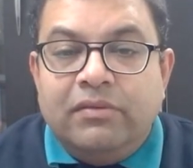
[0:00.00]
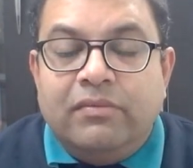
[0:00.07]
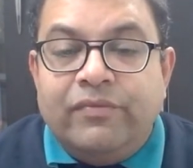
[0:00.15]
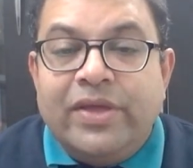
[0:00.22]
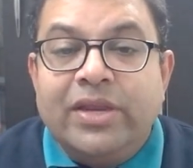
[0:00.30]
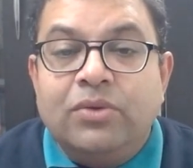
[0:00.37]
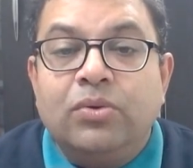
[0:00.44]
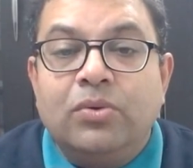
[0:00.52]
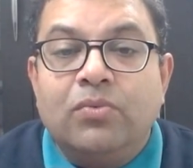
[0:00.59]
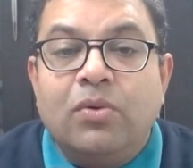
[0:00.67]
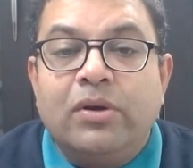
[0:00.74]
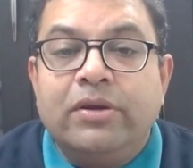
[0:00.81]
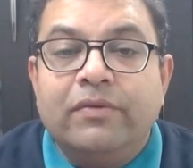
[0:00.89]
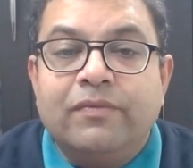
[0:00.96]
very good
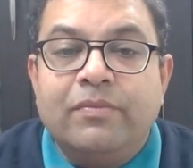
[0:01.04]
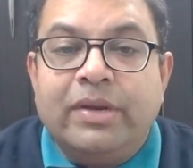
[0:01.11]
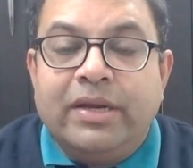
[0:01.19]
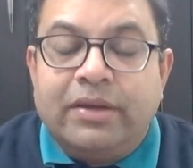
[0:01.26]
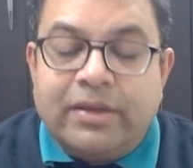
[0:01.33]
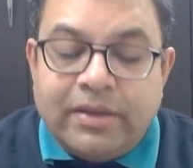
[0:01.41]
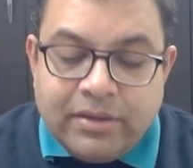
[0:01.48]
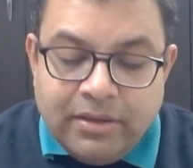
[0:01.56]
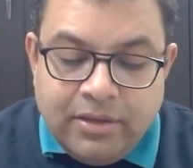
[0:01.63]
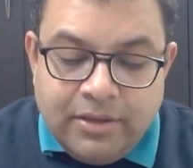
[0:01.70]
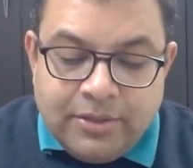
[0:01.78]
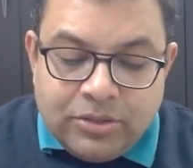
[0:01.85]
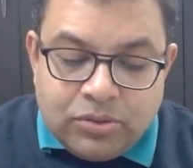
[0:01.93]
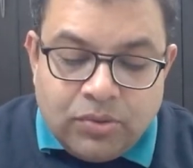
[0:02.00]
quality of a mendicant.
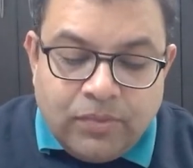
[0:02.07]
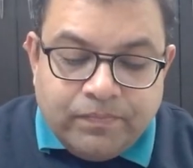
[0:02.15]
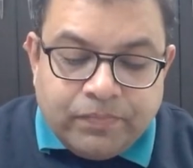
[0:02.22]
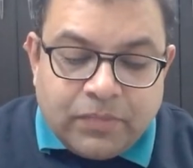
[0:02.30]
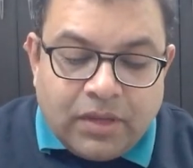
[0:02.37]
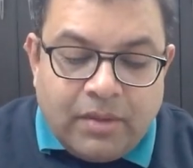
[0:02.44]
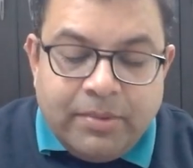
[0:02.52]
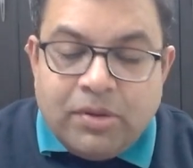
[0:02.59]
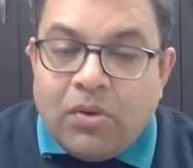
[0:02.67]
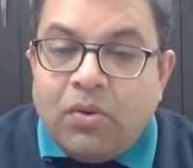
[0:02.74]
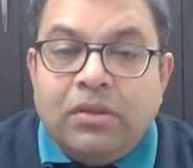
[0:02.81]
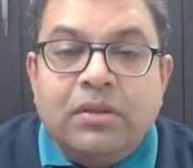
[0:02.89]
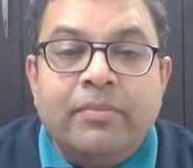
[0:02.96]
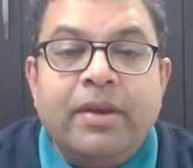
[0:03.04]
So, I mean,
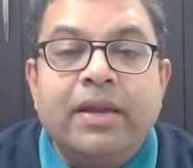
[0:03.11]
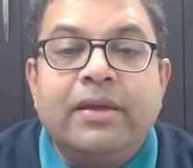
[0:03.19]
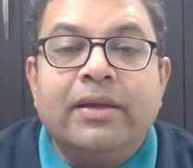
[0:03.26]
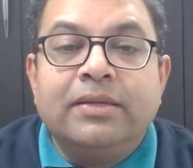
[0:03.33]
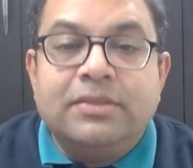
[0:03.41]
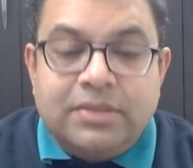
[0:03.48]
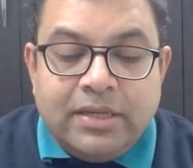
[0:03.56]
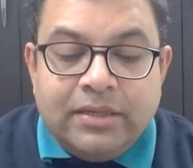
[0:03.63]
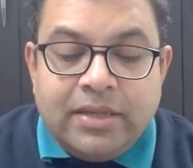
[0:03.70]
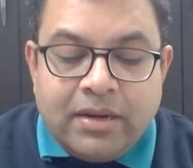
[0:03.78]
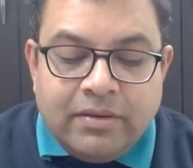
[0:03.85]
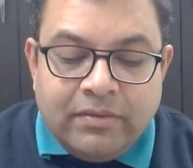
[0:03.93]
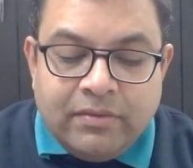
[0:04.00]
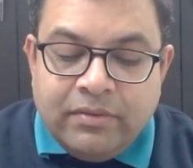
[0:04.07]
all the mendicants said
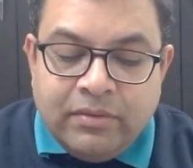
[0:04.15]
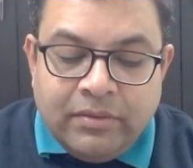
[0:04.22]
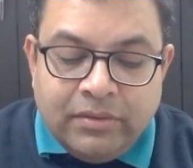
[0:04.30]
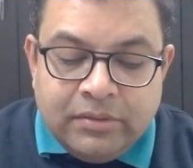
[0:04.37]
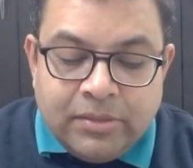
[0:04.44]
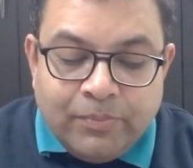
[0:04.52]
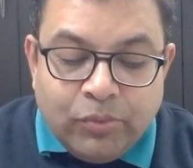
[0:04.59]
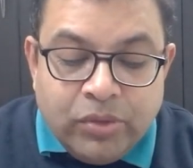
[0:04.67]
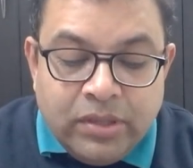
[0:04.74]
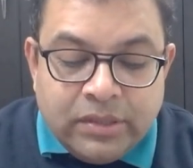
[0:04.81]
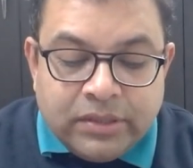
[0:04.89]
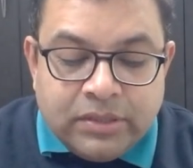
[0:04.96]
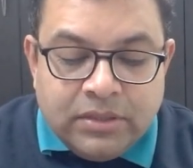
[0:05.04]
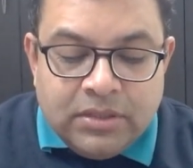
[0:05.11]
that the
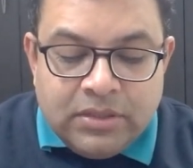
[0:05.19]
Punna,